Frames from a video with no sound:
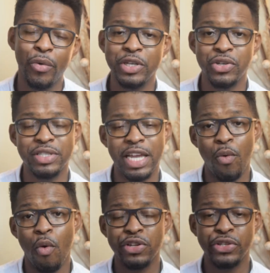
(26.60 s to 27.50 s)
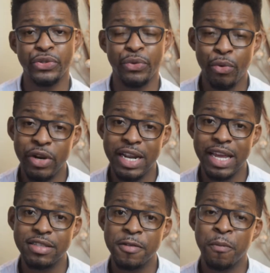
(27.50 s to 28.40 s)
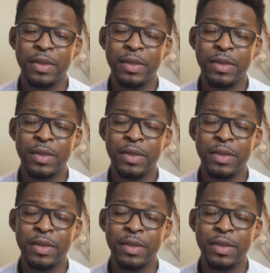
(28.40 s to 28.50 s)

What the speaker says: which could take 1 to 3 days,